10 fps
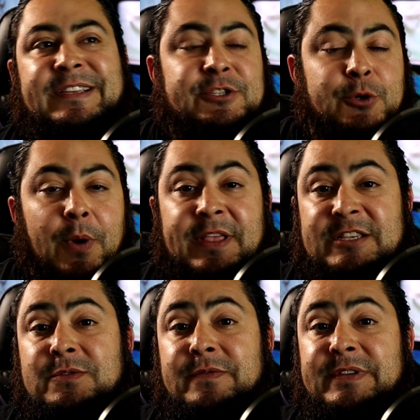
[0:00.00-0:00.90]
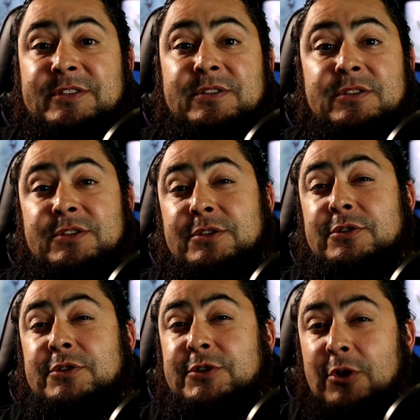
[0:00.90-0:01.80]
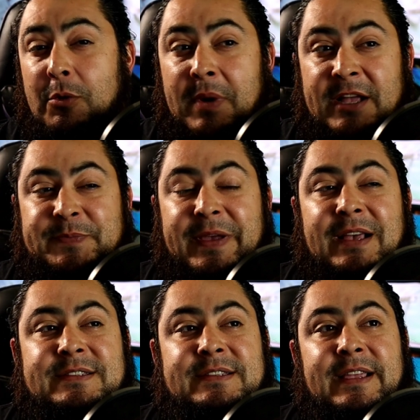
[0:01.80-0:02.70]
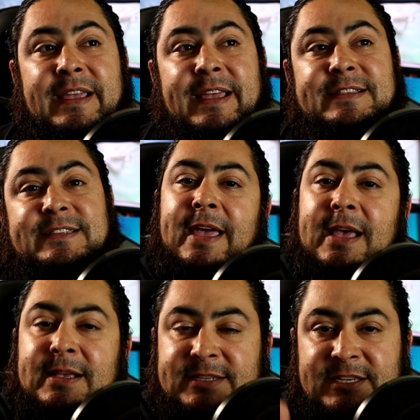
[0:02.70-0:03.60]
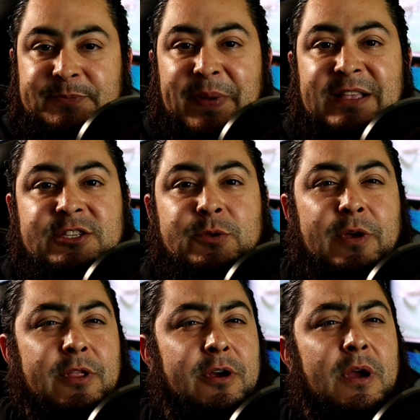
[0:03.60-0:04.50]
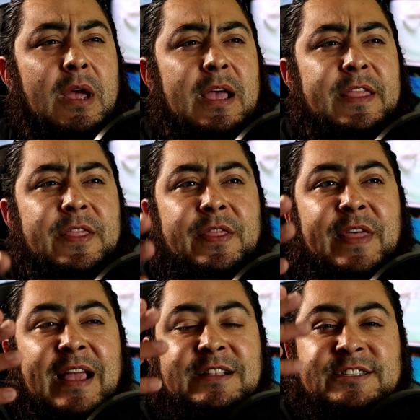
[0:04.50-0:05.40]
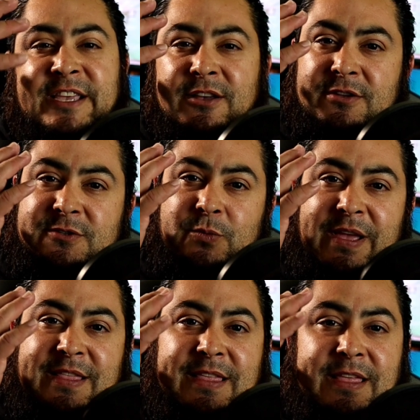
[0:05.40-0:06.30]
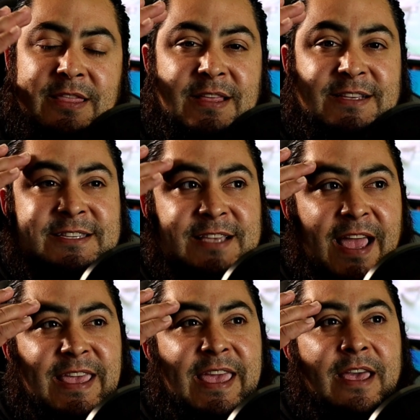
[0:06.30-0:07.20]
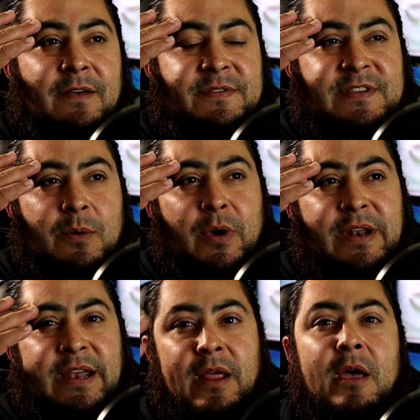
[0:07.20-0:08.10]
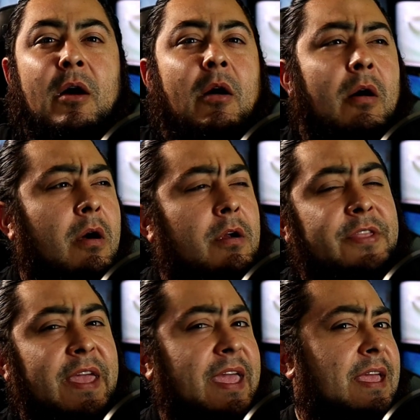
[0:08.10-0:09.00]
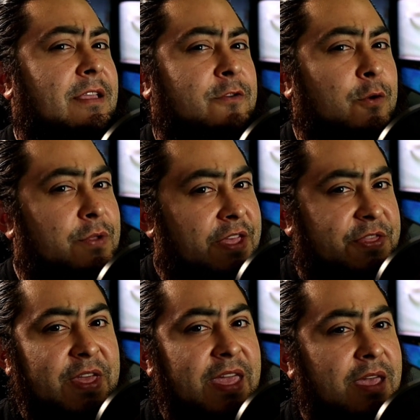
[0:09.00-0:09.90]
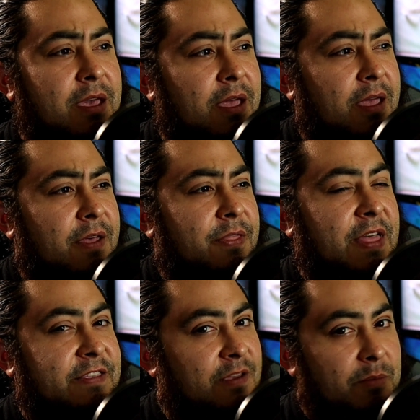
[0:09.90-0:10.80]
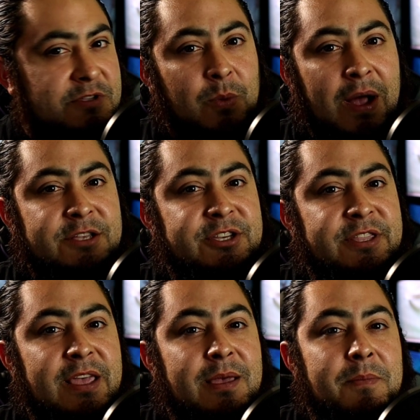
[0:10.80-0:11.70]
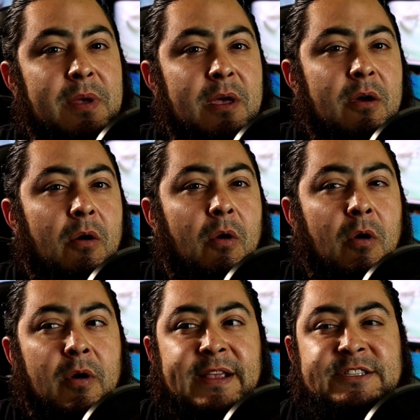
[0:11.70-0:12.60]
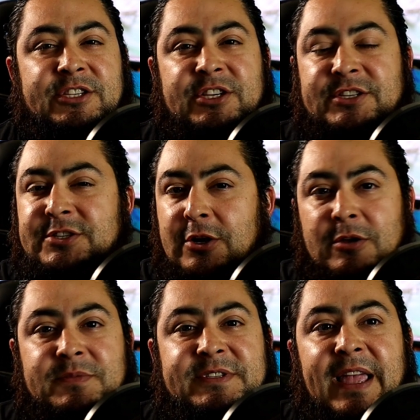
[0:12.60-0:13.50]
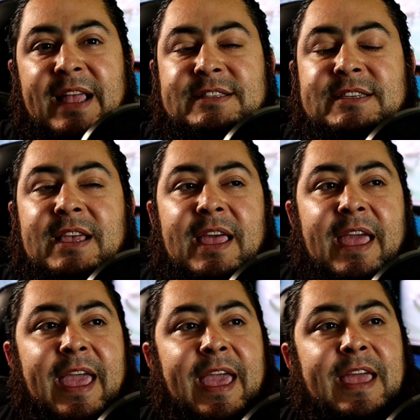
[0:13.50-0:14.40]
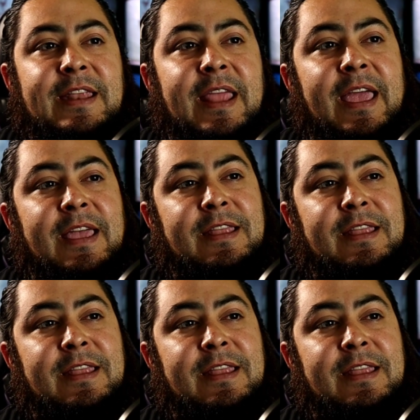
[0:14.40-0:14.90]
enjoy this movie so much, because it's a suspense thriller that deals with the psyche of someone, and do they think that someone's watching them, or is it just circumstance? And